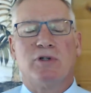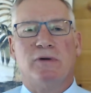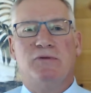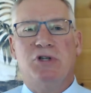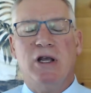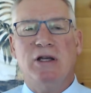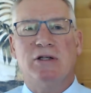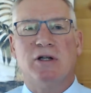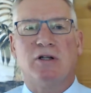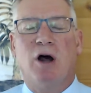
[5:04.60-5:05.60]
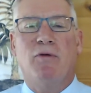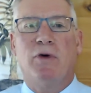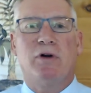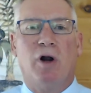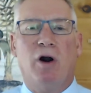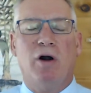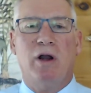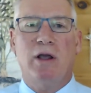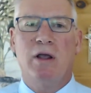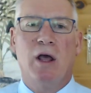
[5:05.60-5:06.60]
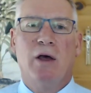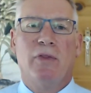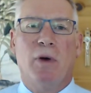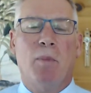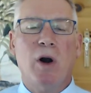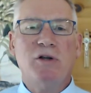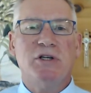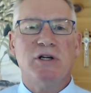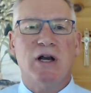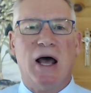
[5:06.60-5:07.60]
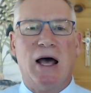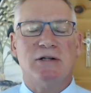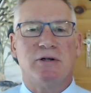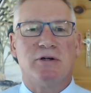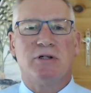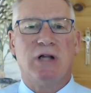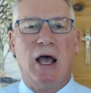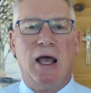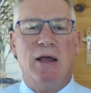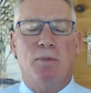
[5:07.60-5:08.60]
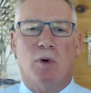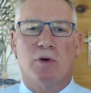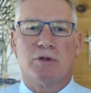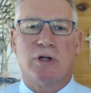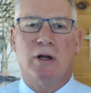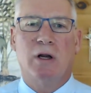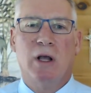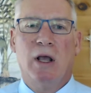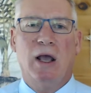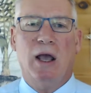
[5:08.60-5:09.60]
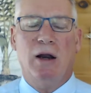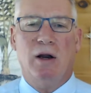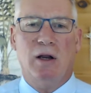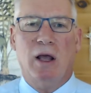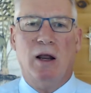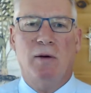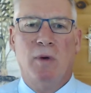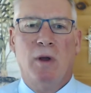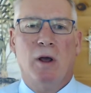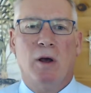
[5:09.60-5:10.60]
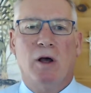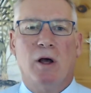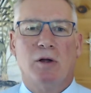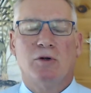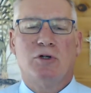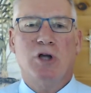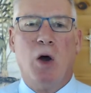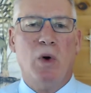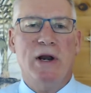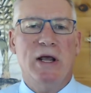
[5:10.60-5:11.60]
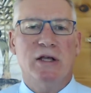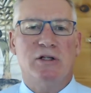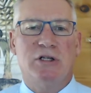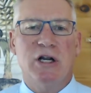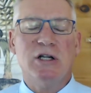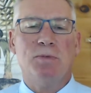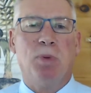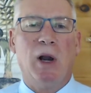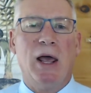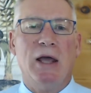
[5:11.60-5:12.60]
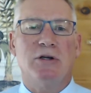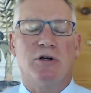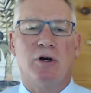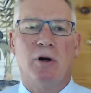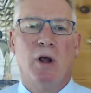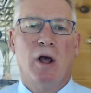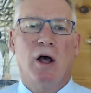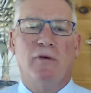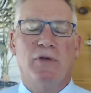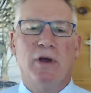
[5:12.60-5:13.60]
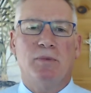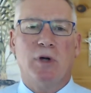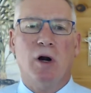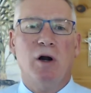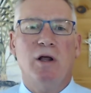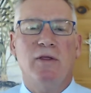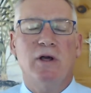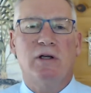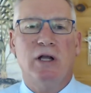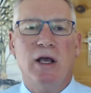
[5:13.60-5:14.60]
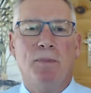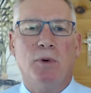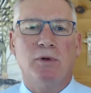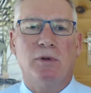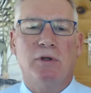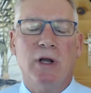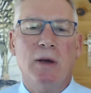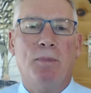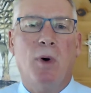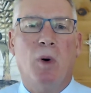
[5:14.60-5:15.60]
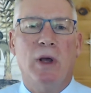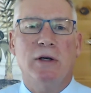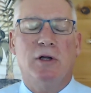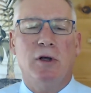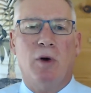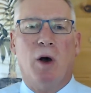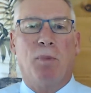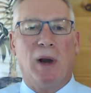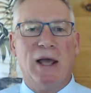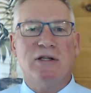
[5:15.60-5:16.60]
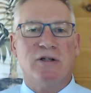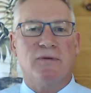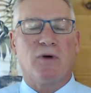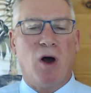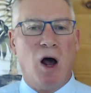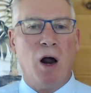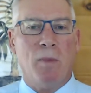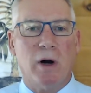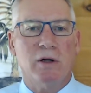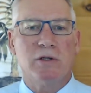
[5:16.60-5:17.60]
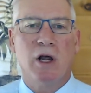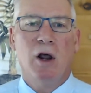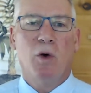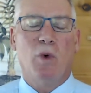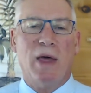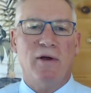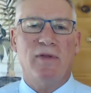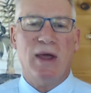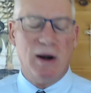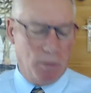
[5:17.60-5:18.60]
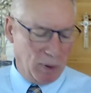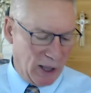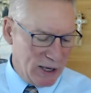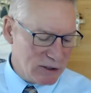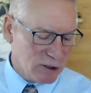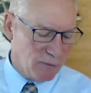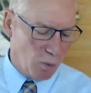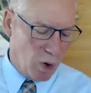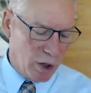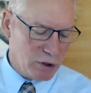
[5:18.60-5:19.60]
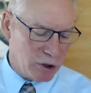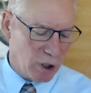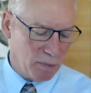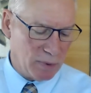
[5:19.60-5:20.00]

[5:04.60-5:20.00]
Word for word: of Jesus overturning the merchandisers' tables and, and, and uh, showing his displeasure of them turning the temple, temple into a place of commerce rather than a place of worship.